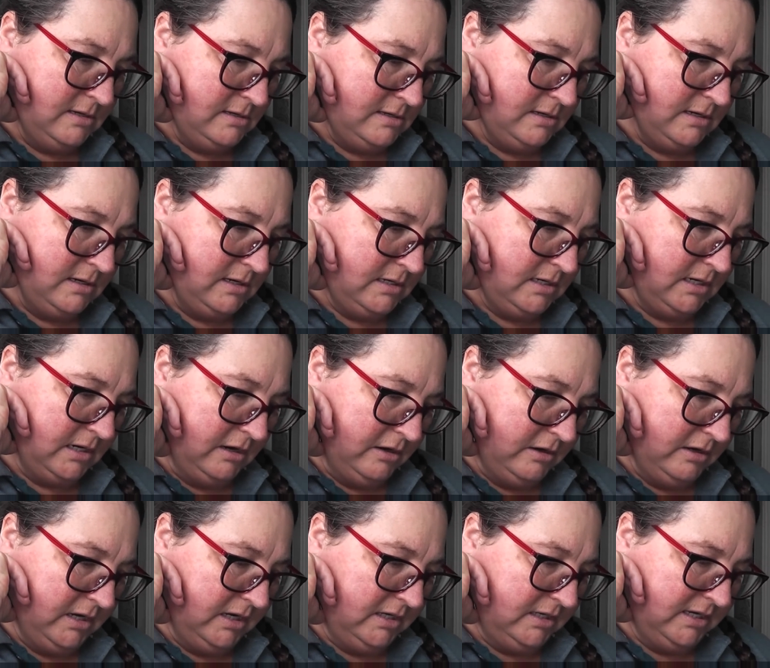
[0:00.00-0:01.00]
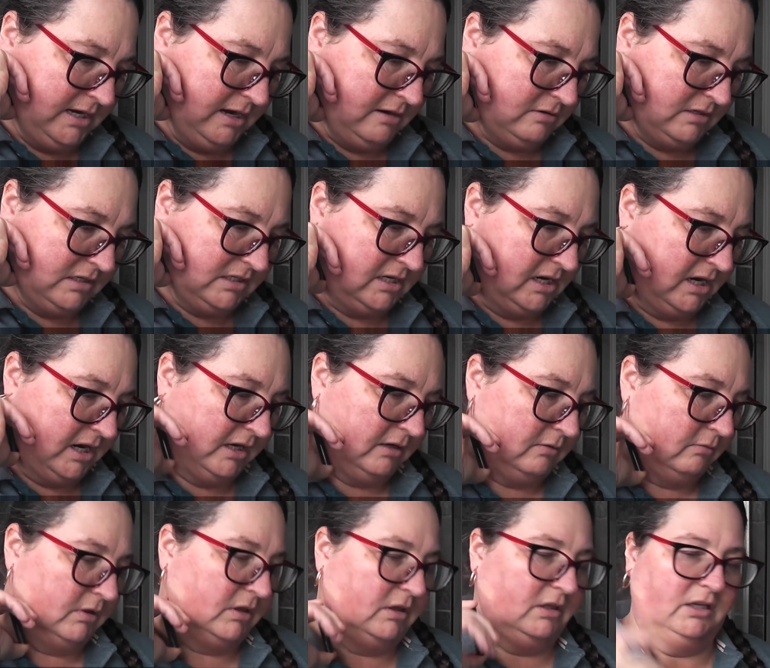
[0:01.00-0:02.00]
That's the only downside
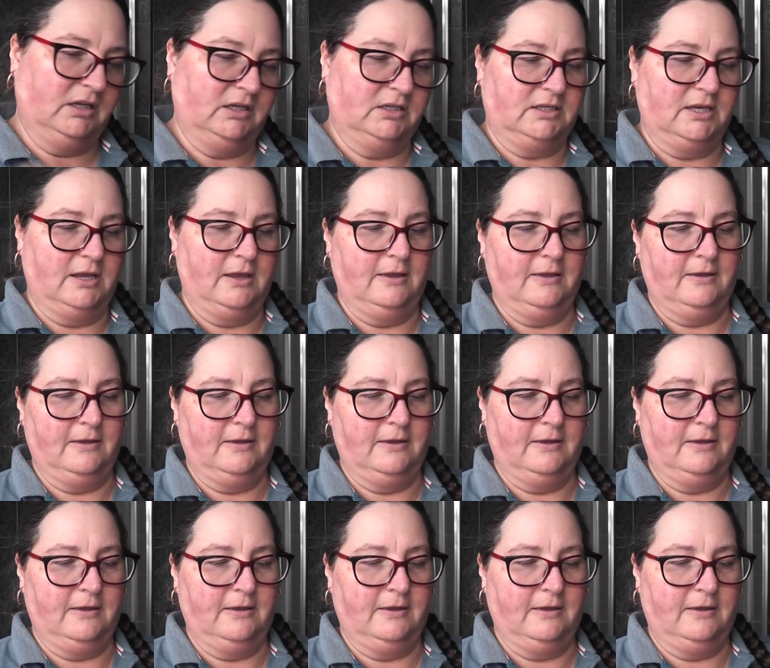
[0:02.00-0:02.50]
with these.